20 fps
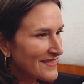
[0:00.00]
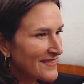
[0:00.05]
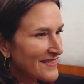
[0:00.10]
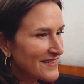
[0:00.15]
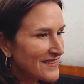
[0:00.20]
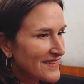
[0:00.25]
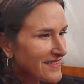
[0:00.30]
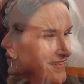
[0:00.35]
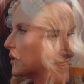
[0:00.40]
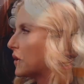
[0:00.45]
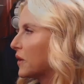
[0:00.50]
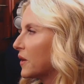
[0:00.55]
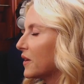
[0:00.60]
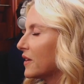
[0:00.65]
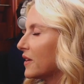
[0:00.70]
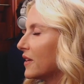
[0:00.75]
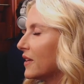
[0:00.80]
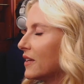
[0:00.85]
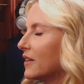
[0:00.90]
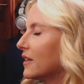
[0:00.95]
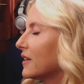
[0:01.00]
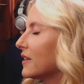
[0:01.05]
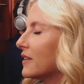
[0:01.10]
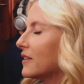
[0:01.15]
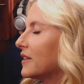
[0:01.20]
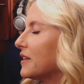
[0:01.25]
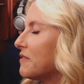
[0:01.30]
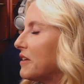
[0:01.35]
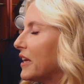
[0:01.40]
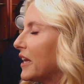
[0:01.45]
We were
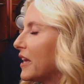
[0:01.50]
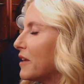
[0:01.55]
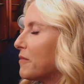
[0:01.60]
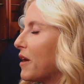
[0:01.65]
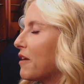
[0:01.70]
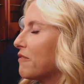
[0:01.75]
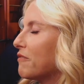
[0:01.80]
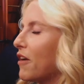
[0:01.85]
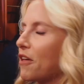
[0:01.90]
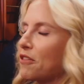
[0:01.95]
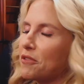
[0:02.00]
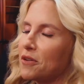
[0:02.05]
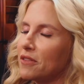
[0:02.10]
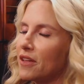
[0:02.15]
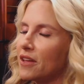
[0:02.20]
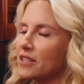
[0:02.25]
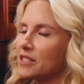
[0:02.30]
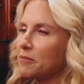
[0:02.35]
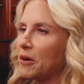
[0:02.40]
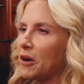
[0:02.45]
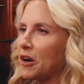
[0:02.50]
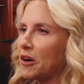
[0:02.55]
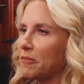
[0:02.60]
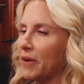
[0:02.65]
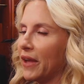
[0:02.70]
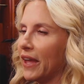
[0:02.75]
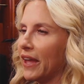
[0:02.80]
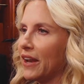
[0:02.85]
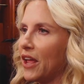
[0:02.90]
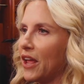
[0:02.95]
living in my father-in-law's
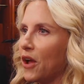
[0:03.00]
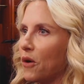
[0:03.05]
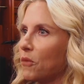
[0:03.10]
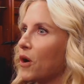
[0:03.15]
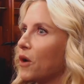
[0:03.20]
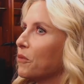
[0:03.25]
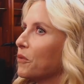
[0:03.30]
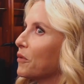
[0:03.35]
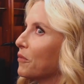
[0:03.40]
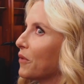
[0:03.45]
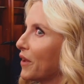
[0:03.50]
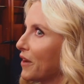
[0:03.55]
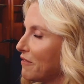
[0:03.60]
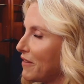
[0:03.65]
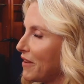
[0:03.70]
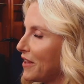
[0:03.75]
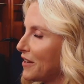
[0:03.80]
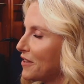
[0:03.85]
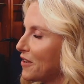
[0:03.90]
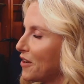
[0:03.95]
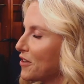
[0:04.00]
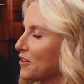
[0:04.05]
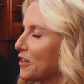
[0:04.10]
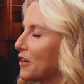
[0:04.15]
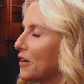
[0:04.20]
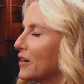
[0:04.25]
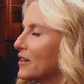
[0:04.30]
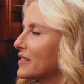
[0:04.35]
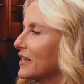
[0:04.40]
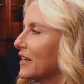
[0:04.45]
apartment while we renovated our New
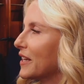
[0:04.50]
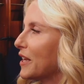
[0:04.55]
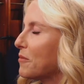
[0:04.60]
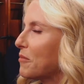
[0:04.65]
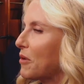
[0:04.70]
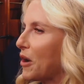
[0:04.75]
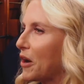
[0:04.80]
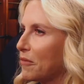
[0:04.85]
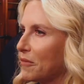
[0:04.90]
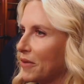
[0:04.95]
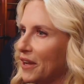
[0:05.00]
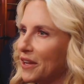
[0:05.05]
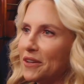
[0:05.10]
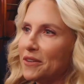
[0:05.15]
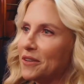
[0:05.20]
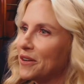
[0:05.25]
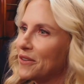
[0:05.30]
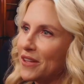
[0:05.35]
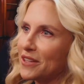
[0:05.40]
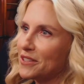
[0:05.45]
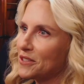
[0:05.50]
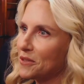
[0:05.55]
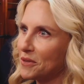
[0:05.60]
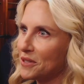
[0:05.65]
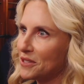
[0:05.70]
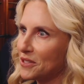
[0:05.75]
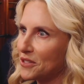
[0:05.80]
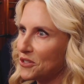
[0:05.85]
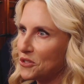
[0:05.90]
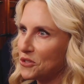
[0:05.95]
York City apartment. That's
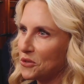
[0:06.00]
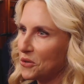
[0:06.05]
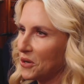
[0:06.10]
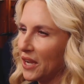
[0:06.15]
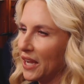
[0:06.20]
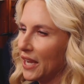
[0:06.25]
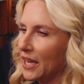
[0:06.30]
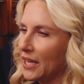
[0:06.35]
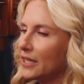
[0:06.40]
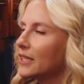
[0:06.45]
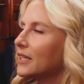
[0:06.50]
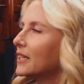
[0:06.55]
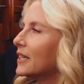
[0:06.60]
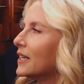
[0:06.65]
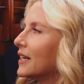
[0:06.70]
always a joy.